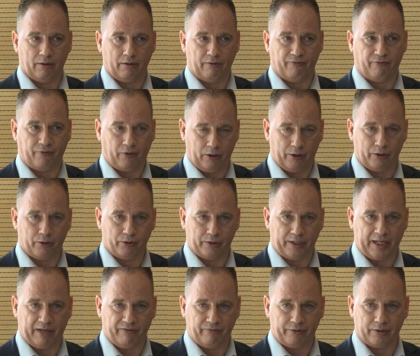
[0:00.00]
follow good
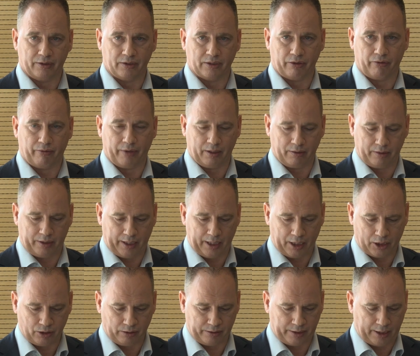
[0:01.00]
governance around the
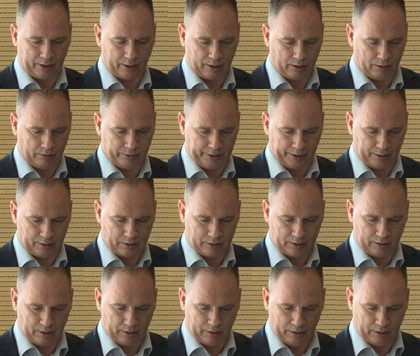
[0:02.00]
actual data holdings.